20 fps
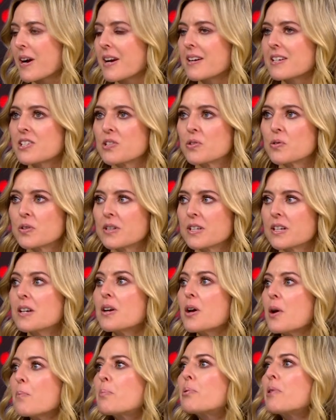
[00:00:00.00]
where it's thought that
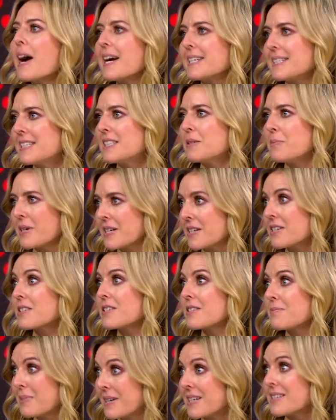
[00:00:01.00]
price is the big,
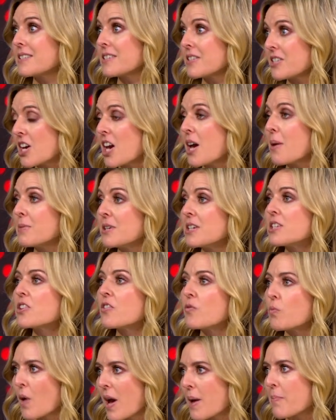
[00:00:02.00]
biggest
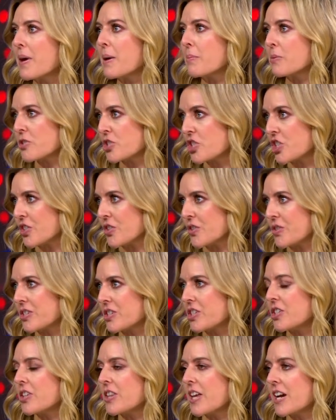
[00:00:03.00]
determinant of where people
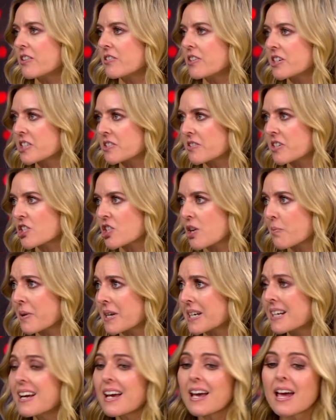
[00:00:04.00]
choose to do their grocery
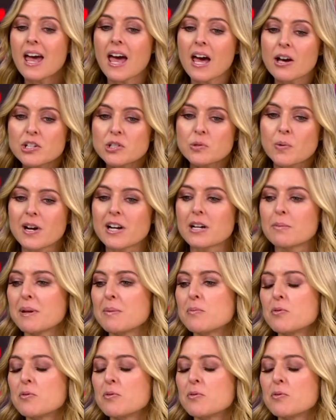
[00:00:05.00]
shopping. Elsewhere, it'll